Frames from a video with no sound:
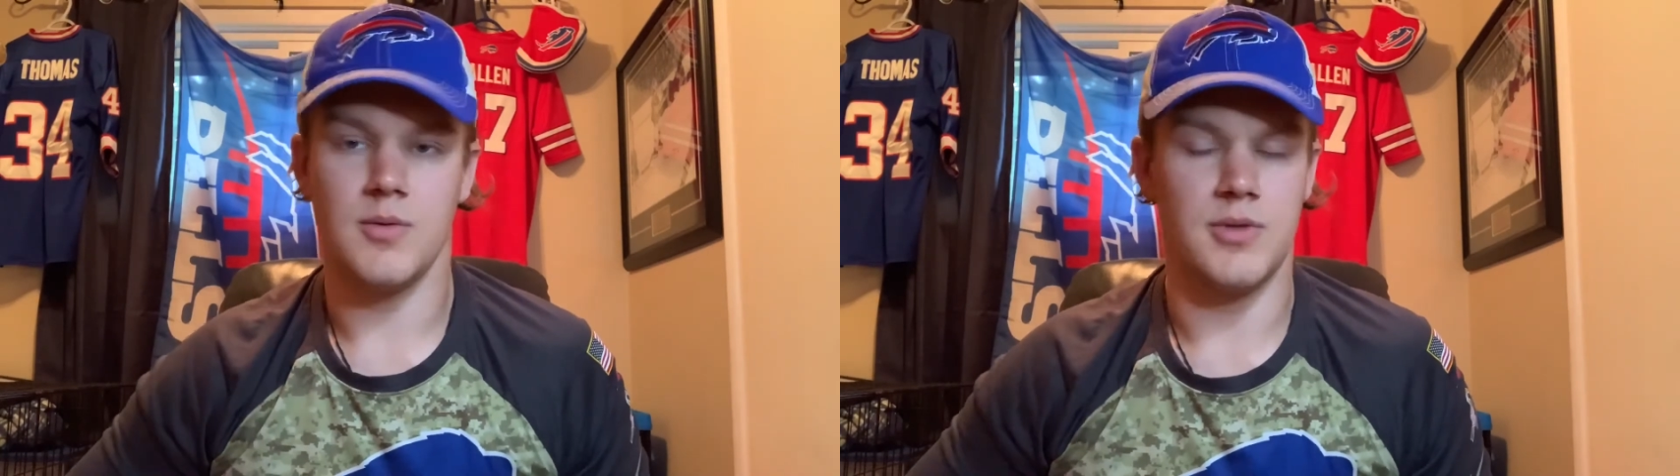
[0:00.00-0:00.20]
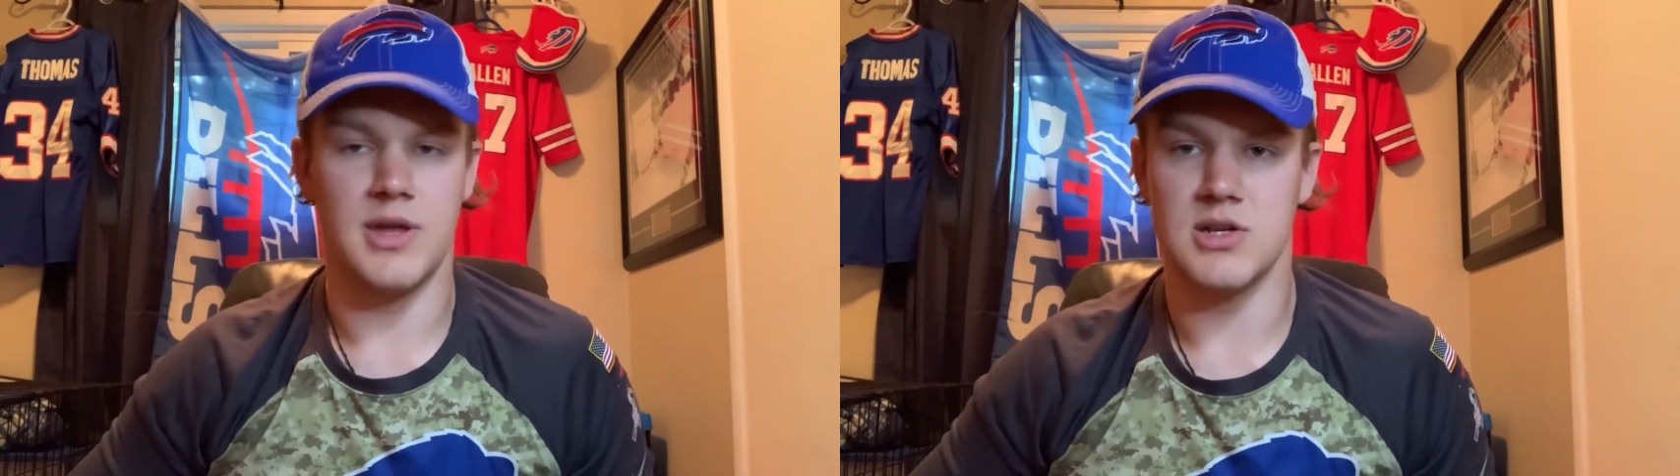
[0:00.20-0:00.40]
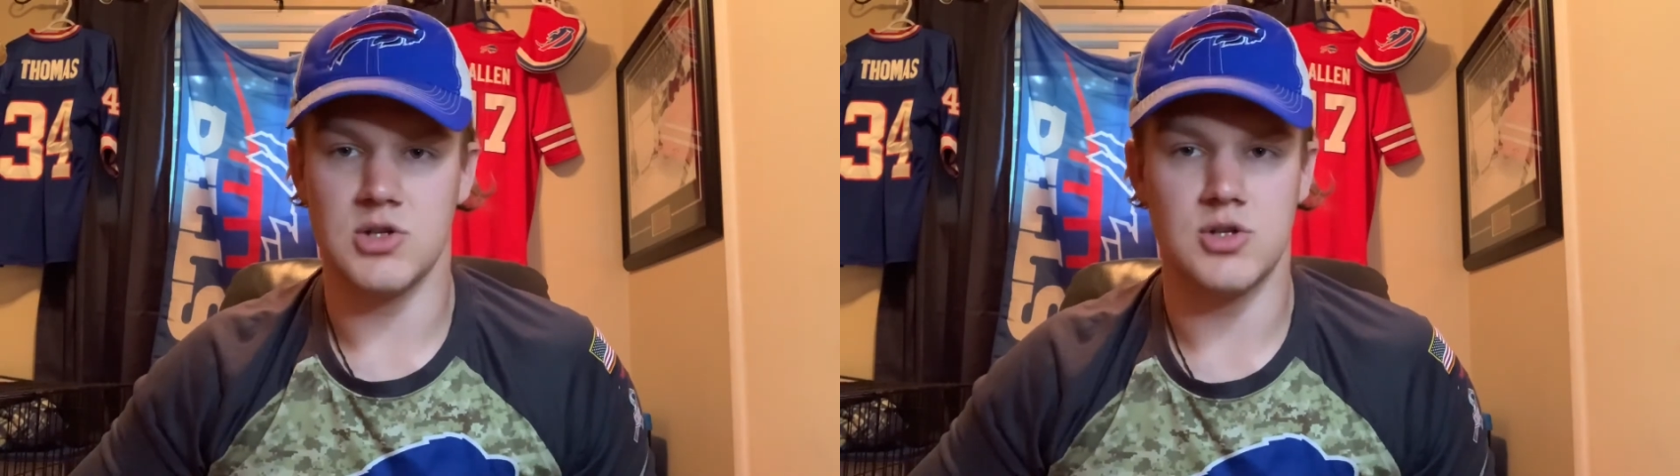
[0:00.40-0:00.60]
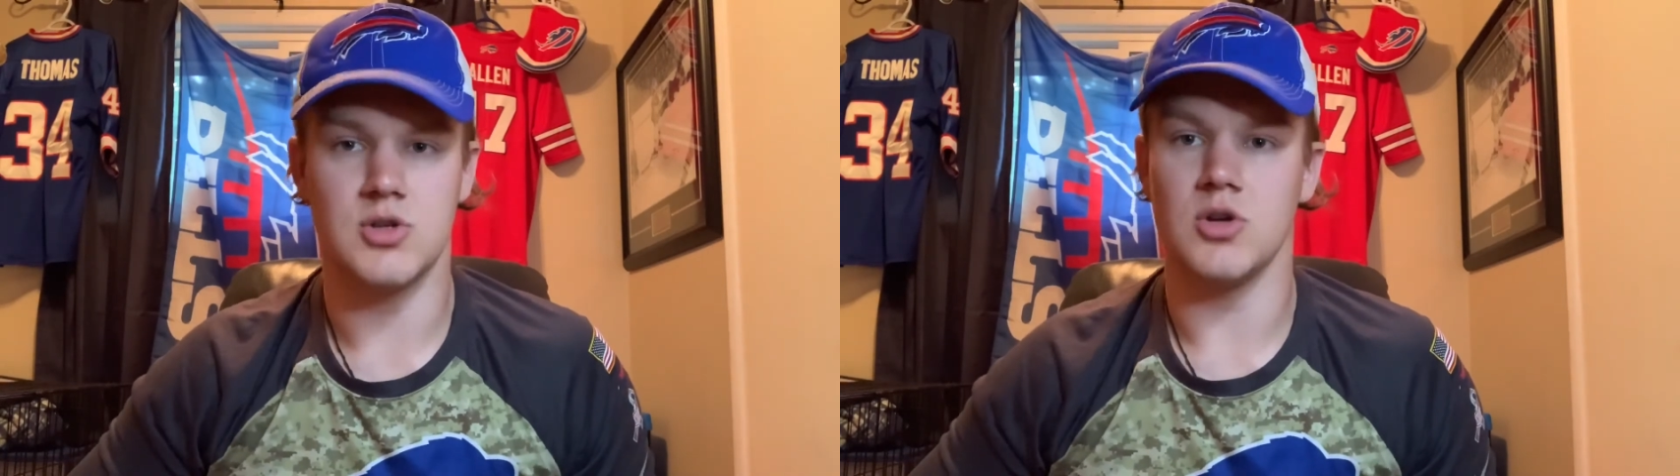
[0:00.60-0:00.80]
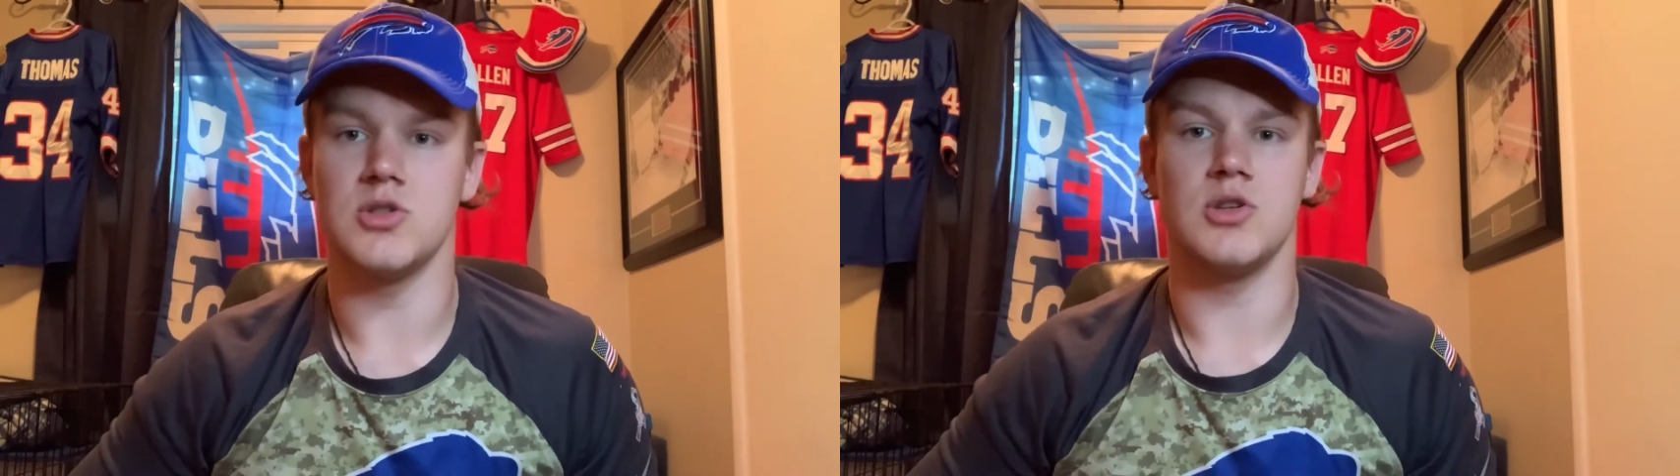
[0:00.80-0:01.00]
That just
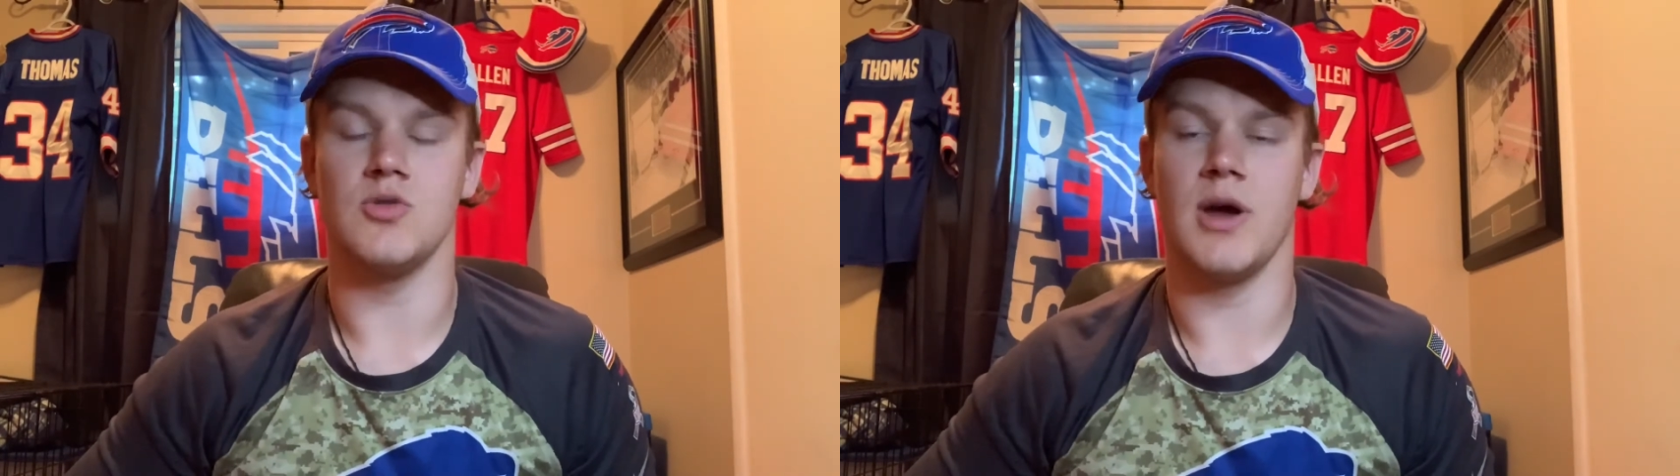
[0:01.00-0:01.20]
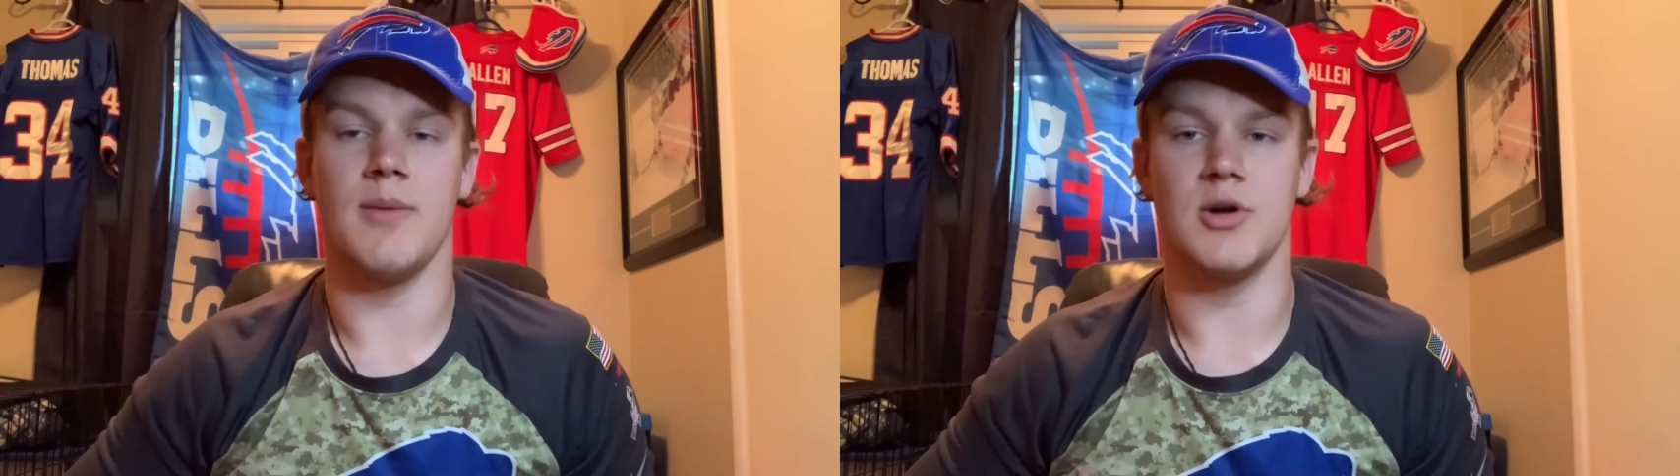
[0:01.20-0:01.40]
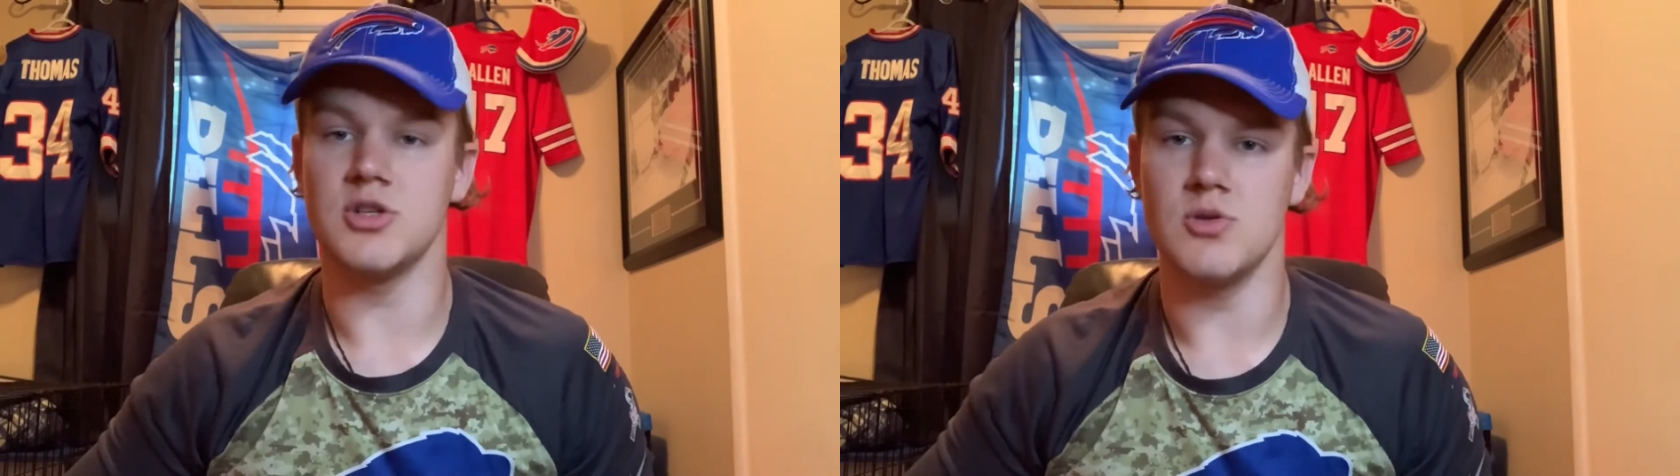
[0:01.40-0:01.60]
shows you how much